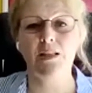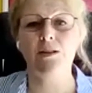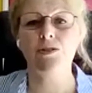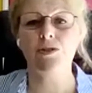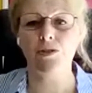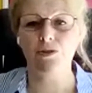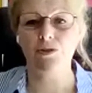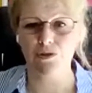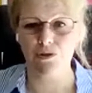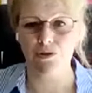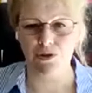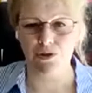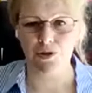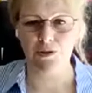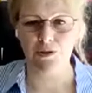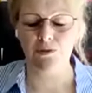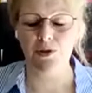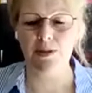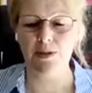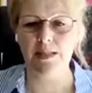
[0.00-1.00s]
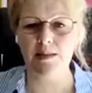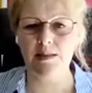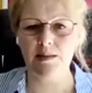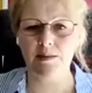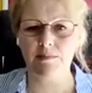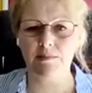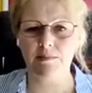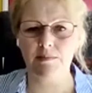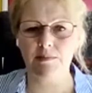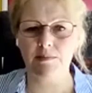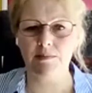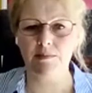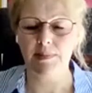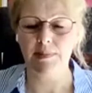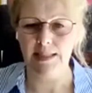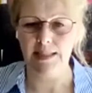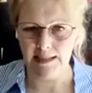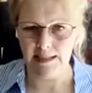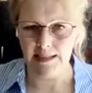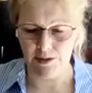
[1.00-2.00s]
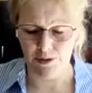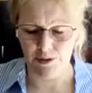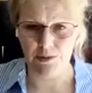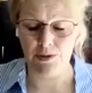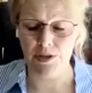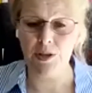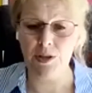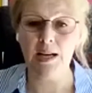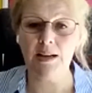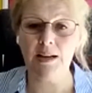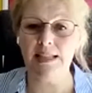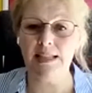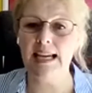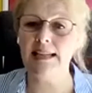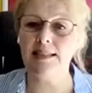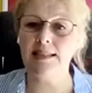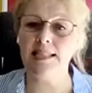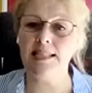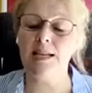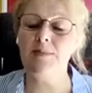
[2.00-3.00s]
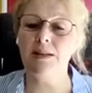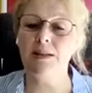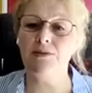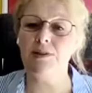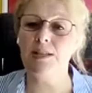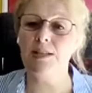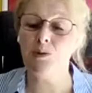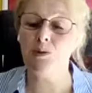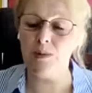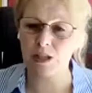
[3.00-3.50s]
So trust your voice. You do have an academic voice,